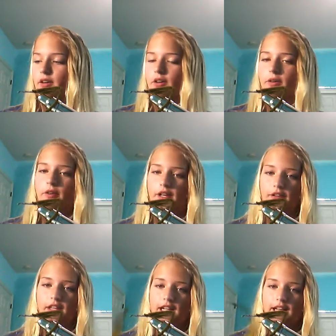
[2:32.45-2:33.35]
what do you
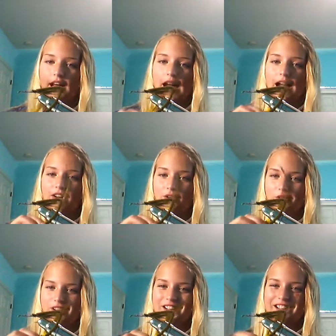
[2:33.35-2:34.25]
think?
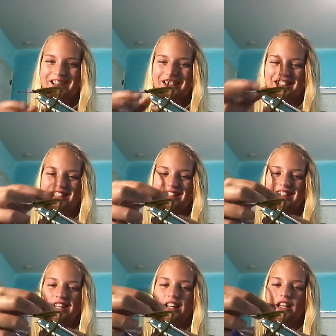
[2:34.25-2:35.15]
Hackle.
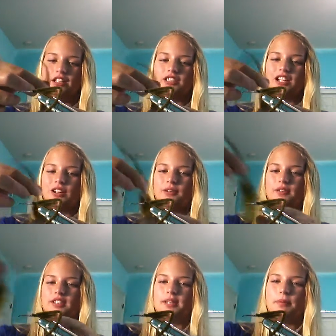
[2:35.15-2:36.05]
So
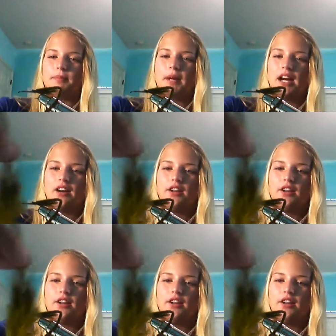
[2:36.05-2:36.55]
to prepare your